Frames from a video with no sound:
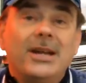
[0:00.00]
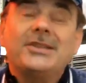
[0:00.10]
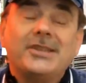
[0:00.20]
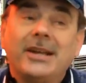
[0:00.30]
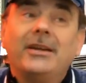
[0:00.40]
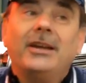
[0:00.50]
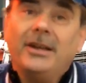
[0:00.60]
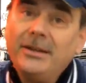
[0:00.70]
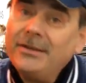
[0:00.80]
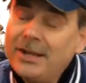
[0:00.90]
It's
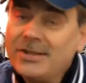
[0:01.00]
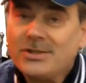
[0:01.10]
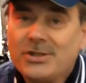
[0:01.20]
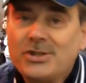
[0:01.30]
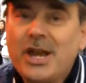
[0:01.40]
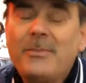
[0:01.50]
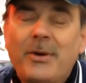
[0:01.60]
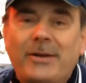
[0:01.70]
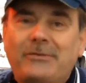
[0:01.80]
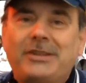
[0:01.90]
a
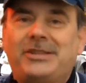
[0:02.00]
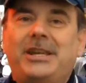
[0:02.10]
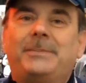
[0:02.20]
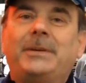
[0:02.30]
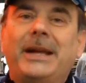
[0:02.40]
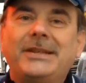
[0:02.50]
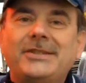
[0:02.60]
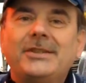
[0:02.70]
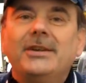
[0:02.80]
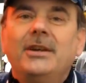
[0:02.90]
somewhat risky
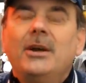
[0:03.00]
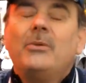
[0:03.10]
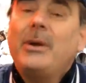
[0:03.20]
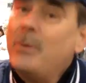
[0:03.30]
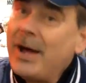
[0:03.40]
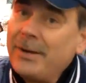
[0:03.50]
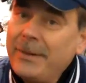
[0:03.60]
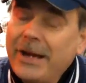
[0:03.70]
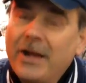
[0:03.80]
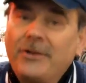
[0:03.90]
place. We want
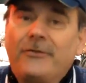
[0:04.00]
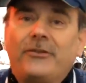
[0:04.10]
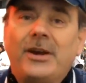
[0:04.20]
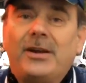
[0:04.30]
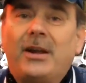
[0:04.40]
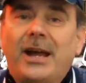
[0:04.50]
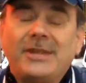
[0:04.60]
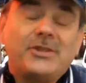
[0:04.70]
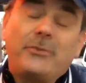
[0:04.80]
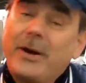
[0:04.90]
to be on the front
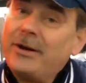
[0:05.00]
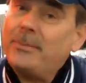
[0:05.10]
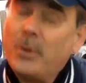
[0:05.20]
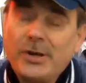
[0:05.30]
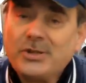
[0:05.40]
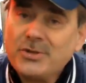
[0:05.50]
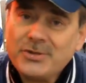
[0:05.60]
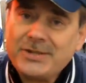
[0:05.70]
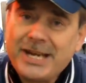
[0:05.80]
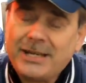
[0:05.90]
lines of where
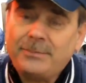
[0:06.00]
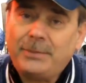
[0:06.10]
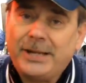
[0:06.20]
abortions are taking